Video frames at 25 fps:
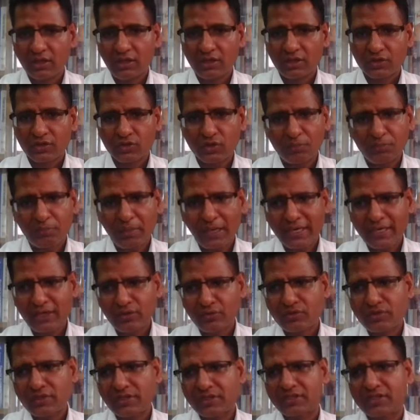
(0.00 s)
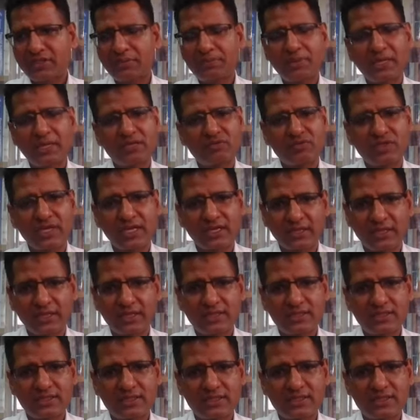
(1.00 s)
So by using different
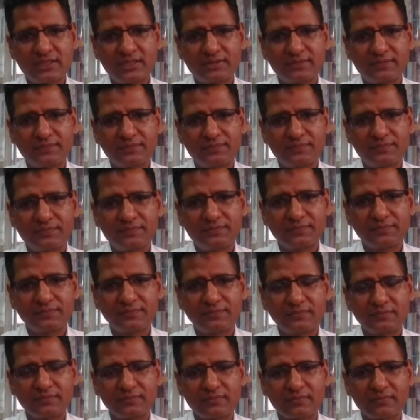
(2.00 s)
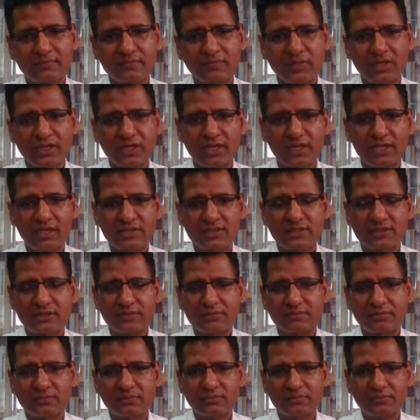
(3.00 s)
techniques, because
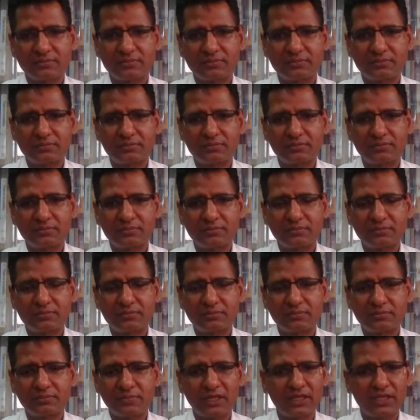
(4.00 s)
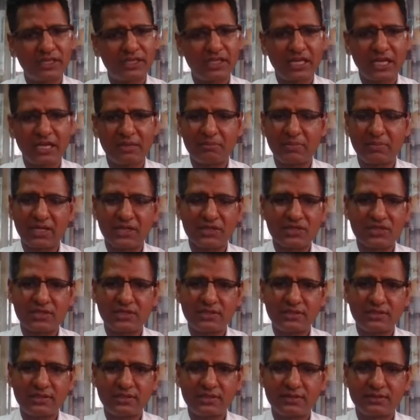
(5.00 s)
already I
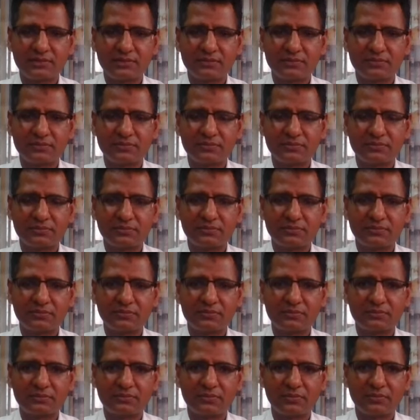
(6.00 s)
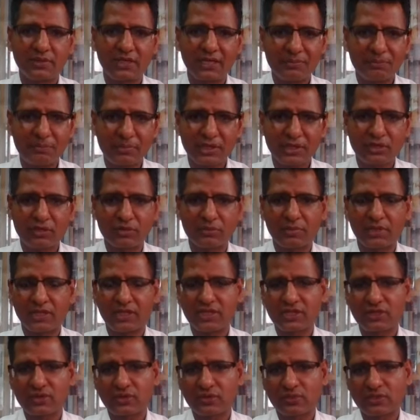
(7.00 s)
mentioned, every human
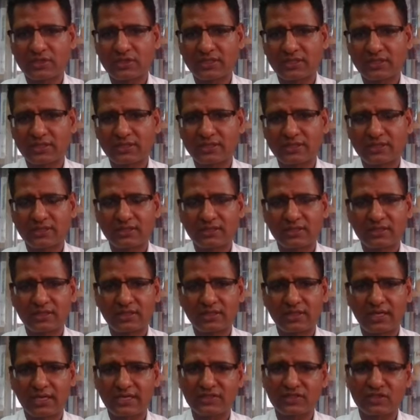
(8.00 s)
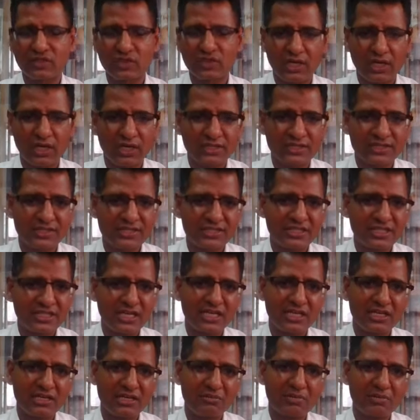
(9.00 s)
resources has not
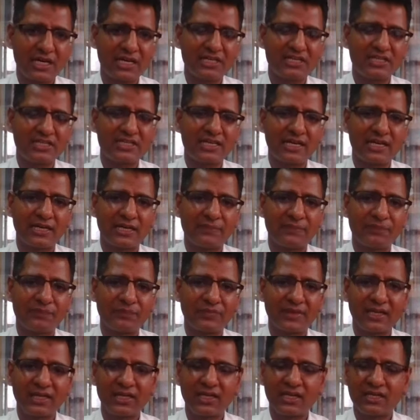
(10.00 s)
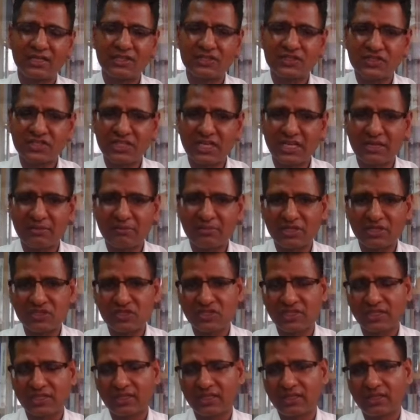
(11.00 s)
same idea, same
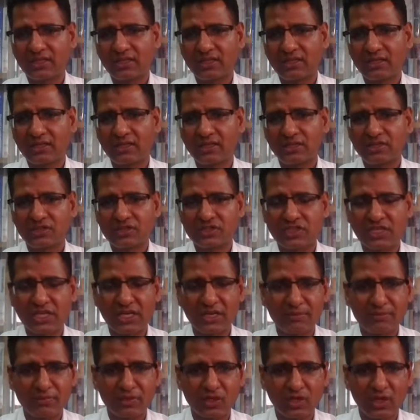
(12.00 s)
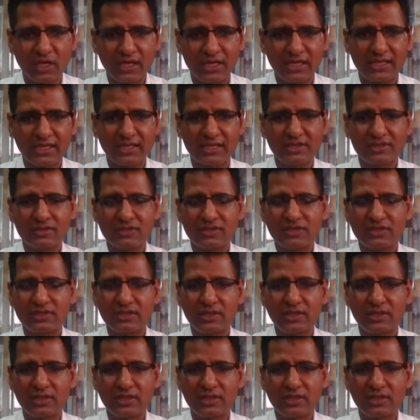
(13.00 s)
skill, same knowledge,